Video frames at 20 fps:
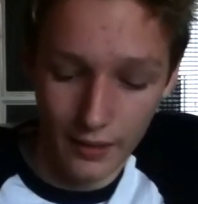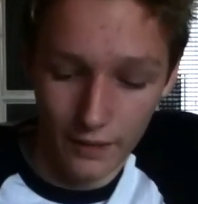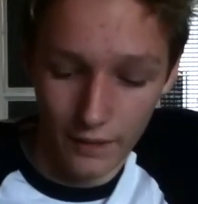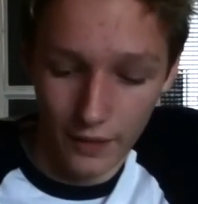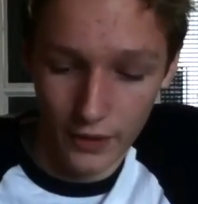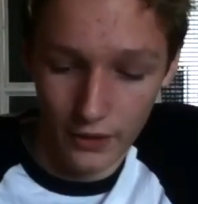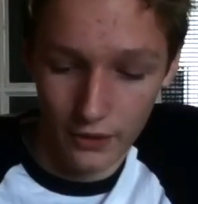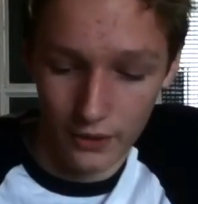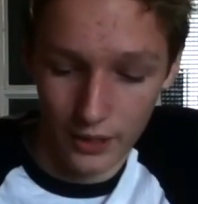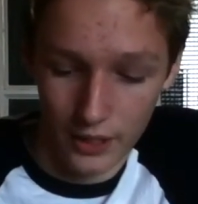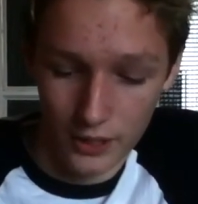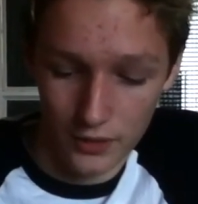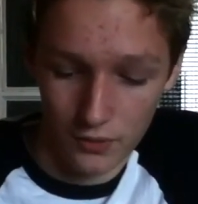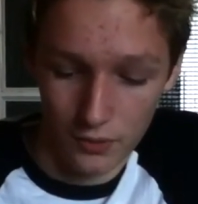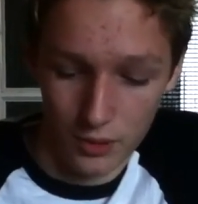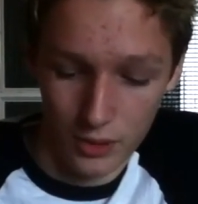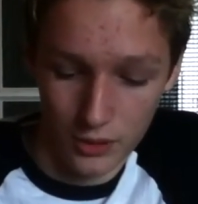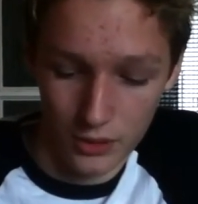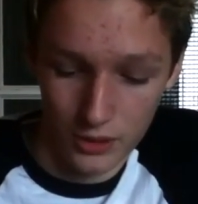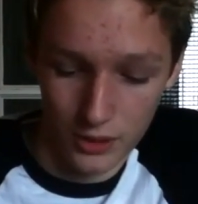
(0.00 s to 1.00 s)
Thank you guys
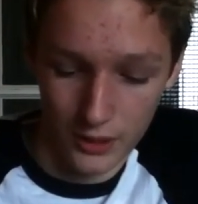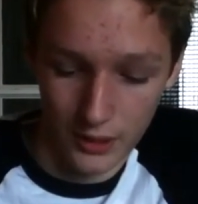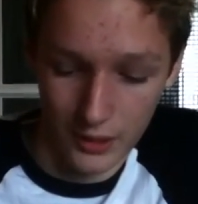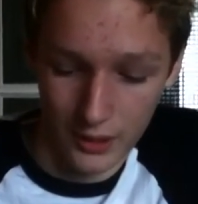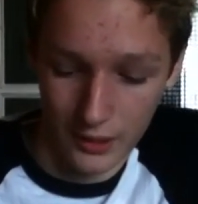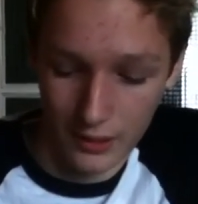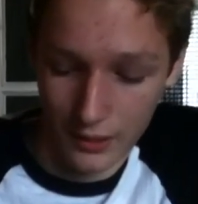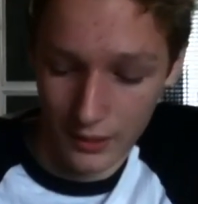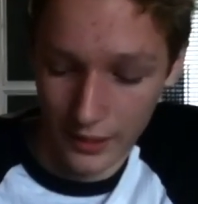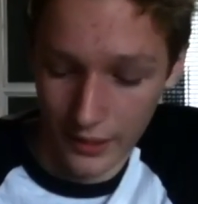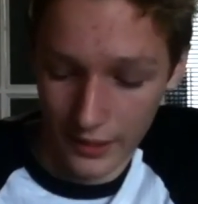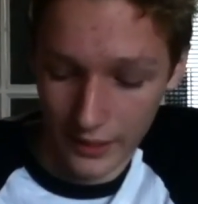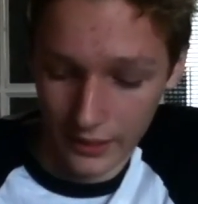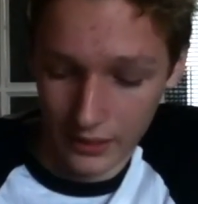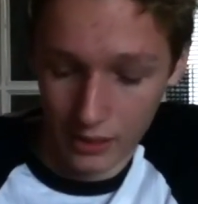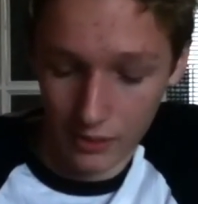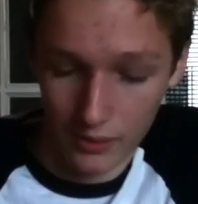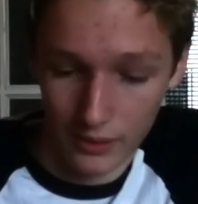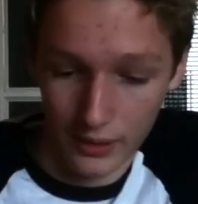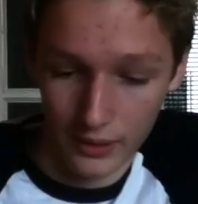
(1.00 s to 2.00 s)
for watching. Uh,
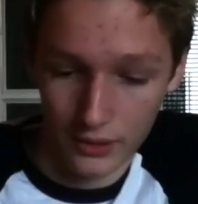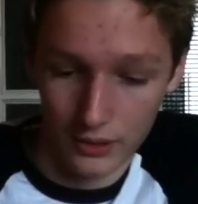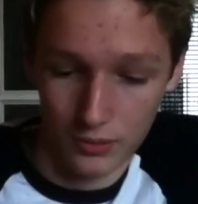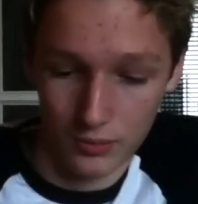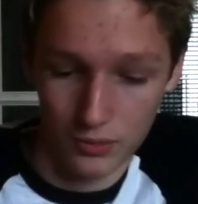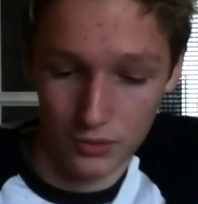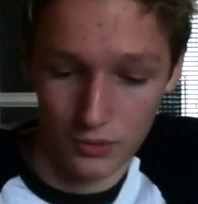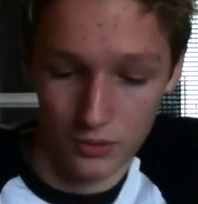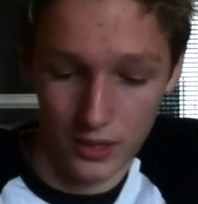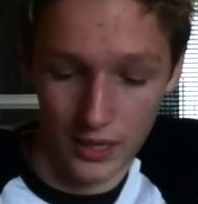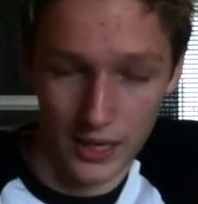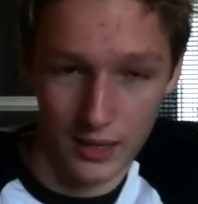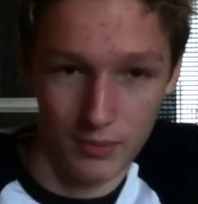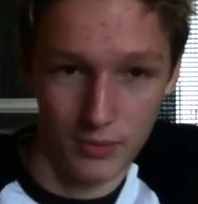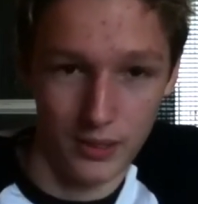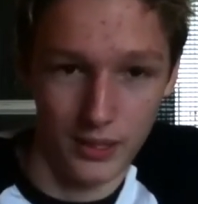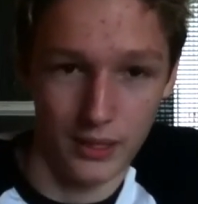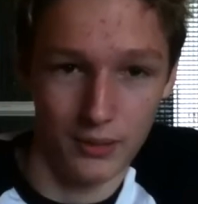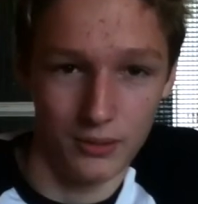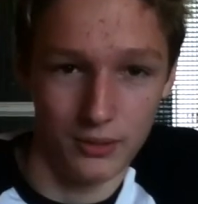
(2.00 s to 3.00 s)
comment, like,
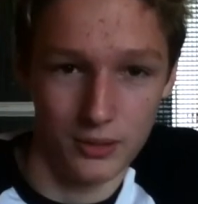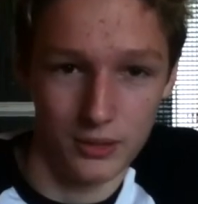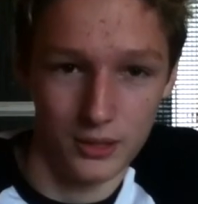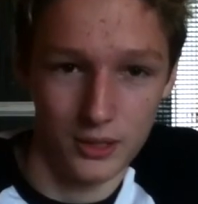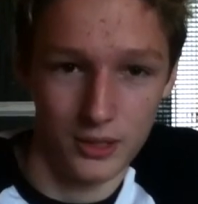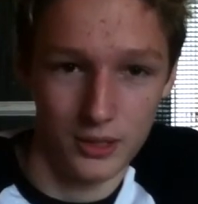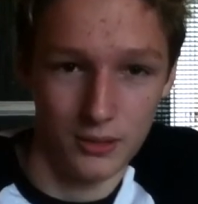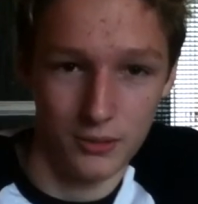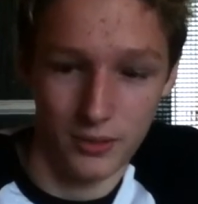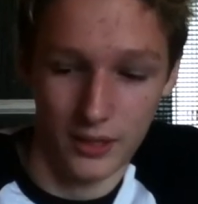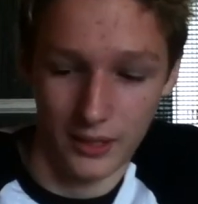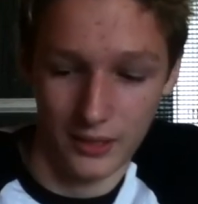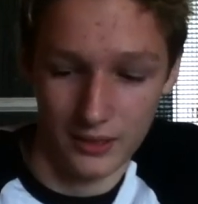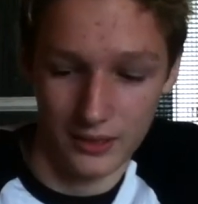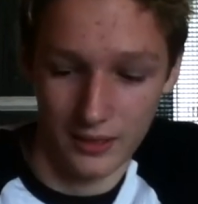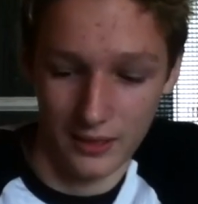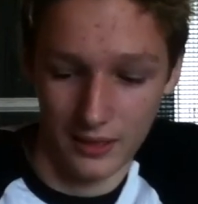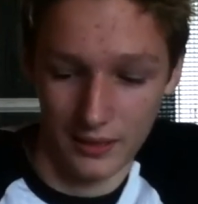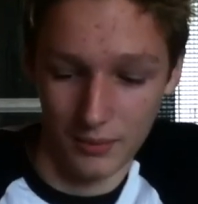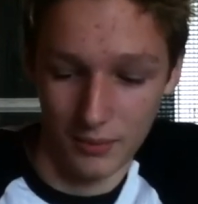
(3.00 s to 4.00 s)
subscribe, and I will see you next
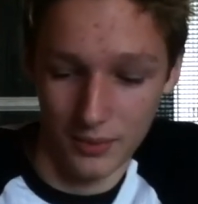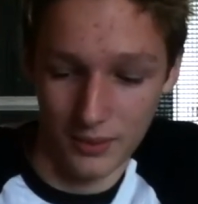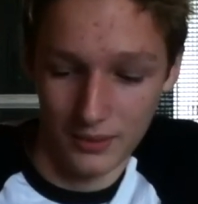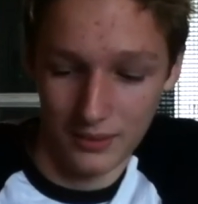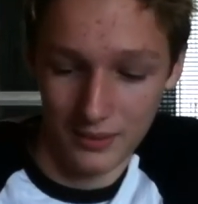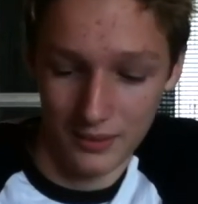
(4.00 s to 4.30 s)
time.